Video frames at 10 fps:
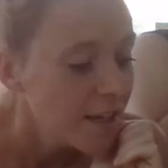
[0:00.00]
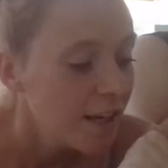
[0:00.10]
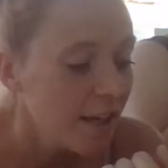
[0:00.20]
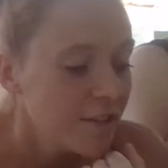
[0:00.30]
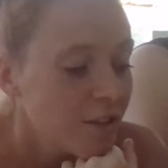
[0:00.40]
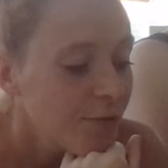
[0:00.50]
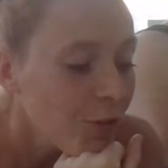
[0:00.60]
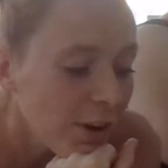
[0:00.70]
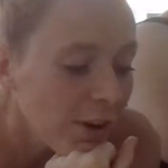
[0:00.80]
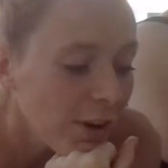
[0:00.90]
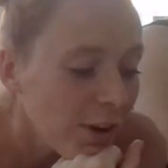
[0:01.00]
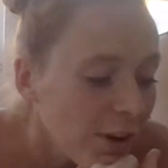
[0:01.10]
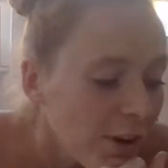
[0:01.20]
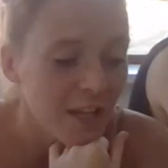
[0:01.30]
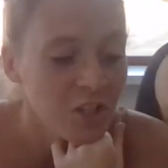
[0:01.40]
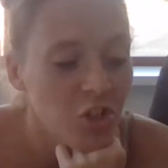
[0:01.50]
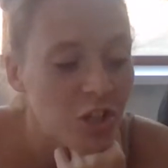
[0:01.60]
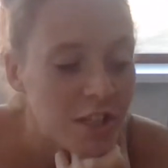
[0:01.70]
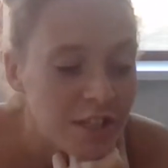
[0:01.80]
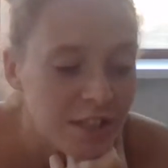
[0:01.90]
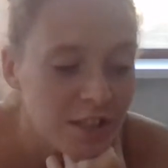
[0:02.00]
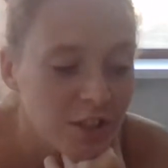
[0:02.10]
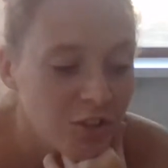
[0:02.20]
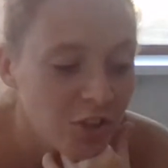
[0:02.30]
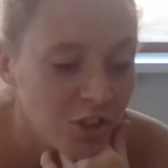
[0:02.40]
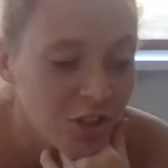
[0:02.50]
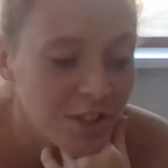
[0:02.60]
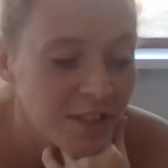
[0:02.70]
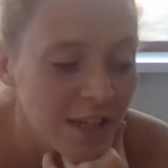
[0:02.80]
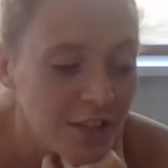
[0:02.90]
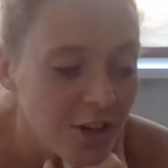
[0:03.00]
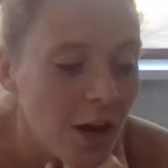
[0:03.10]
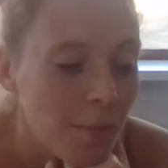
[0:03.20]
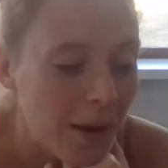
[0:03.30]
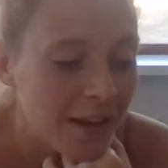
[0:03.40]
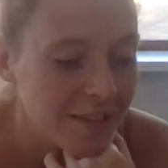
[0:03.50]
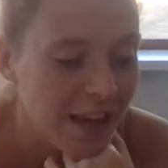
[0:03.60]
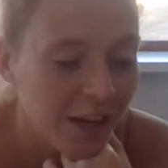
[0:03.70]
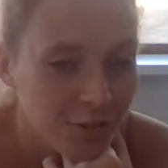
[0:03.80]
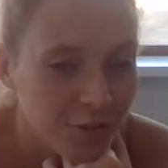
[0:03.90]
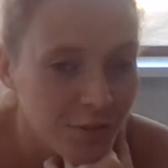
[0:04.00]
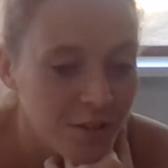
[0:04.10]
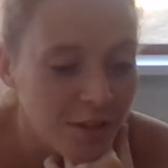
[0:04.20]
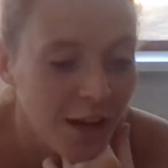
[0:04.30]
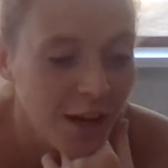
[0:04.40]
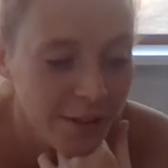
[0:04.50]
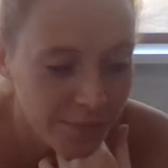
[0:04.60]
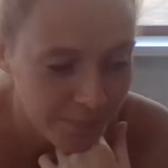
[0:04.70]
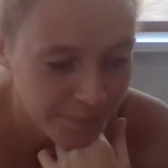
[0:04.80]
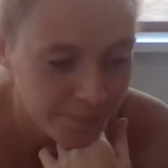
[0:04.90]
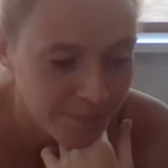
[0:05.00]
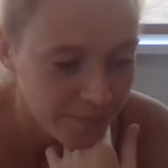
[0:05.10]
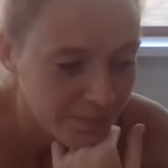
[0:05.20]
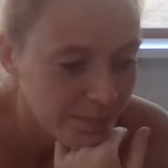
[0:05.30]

List 3 things you should consider about attack room design.